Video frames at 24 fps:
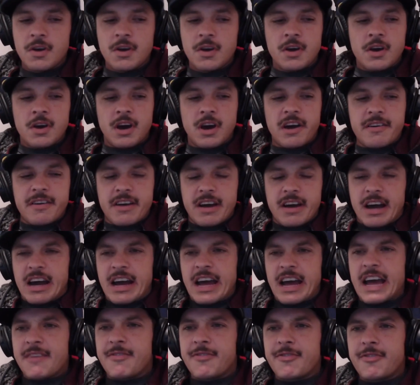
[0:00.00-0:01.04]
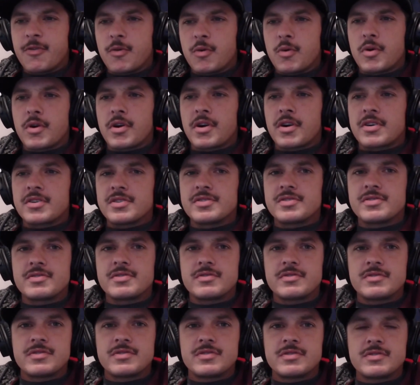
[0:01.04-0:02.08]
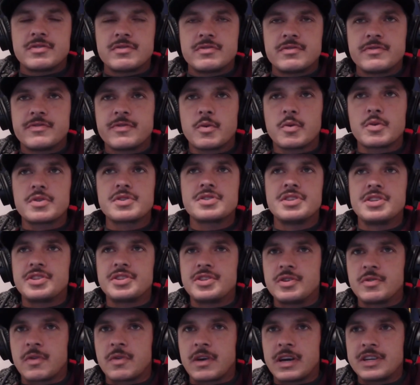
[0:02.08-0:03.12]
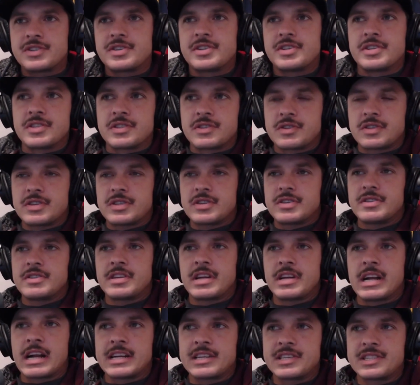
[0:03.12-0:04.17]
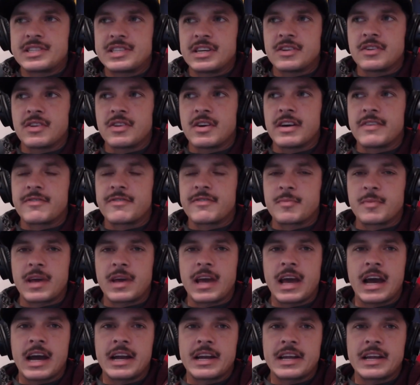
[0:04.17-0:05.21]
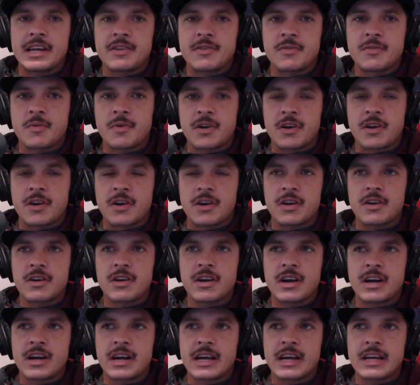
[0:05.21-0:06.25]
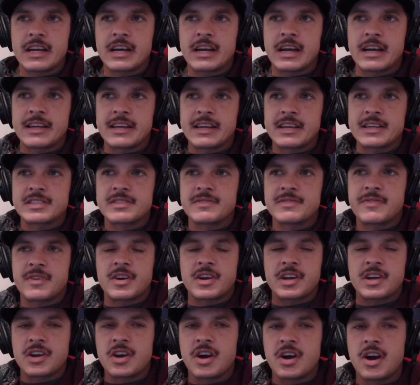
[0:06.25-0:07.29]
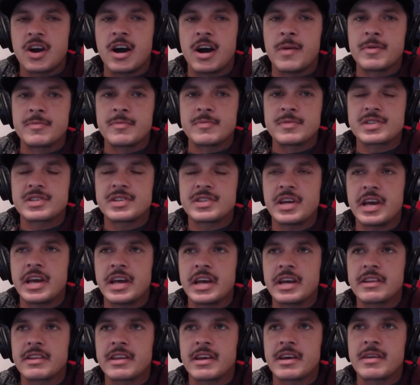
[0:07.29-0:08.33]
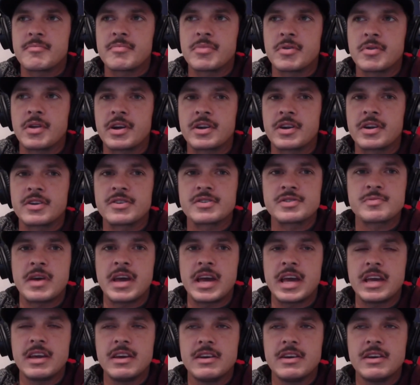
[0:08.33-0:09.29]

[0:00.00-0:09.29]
I have four situations that I see a lot from caddying where I think it's a very common mistake that players make.